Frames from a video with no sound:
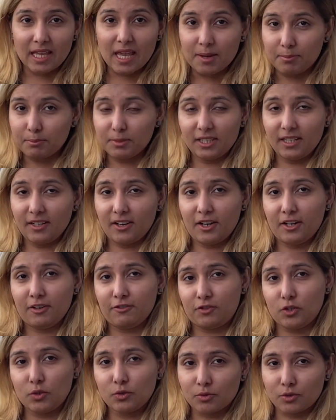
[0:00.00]
But there are a
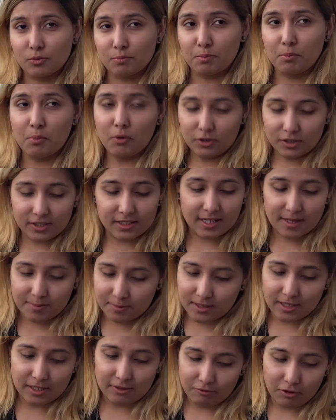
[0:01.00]
few more steps
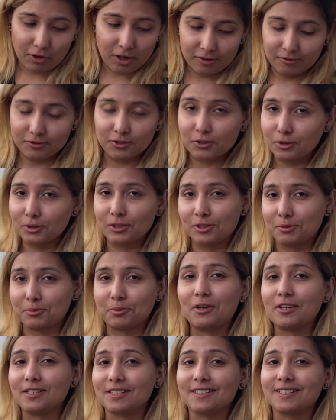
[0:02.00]
involved to this
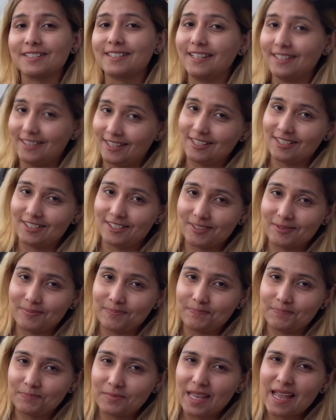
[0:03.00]
process than this.
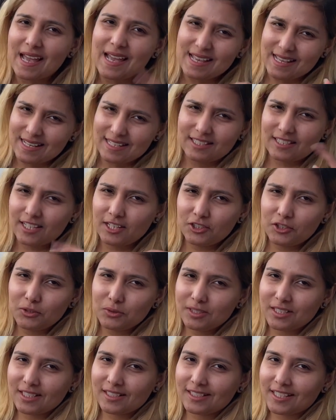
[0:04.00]
Stay tuned
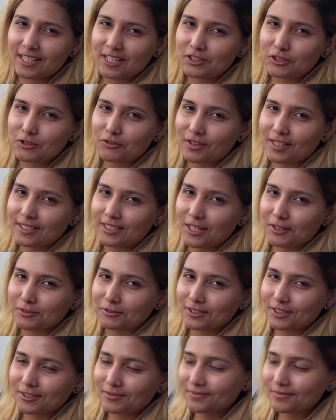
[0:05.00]
till the end to find out.